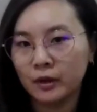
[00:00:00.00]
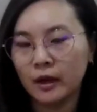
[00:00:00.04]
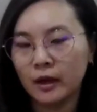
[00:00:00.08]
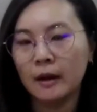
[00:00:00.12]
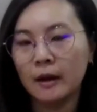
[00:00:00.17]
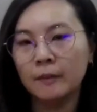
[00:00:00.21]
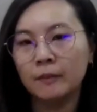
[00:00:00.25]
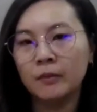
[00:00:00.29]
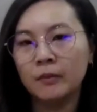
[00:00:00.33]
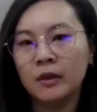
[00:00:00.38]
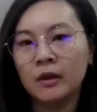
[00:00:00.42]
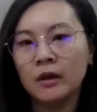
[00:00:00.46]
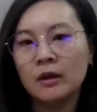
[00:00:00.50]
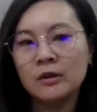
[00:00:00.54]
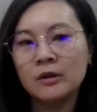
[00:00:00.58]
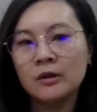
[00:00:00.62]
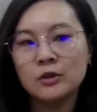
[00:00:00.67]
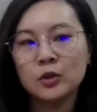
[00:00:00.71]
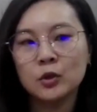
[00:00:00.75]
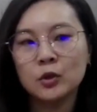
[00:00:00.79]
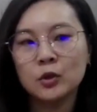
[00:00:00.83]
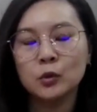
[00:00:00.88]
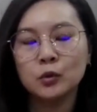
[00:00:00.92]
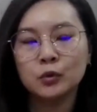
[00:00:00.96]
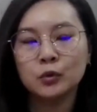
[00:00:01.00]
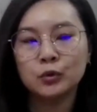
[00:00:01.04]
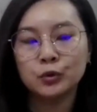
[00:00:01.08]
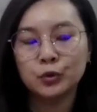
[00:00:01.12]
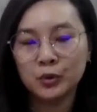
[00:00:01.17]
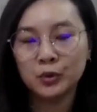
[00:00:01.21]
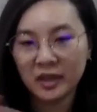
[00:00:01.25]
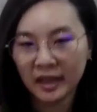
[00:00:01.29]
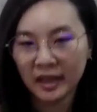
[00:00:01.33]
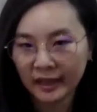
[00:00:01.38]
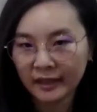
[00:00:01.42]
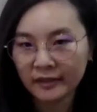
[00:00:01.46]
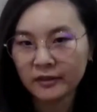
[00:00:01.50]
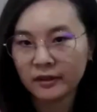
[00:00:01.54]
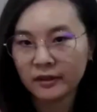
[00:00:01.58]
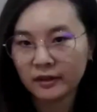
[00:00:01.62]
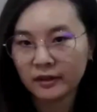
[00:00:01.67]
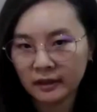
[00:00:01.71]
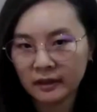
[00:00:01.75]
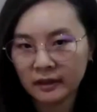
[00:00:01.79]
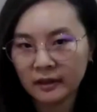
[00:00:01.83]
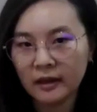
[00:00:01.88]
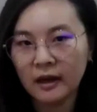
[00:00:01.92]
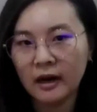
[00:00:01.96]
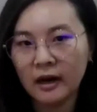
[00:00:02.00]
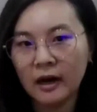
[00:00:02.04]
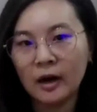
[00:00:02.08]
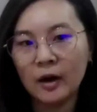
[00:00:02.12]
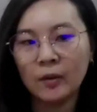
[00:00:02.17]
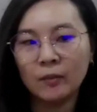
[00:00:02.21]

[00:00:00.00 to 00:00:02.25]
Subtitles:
Yeah. So together,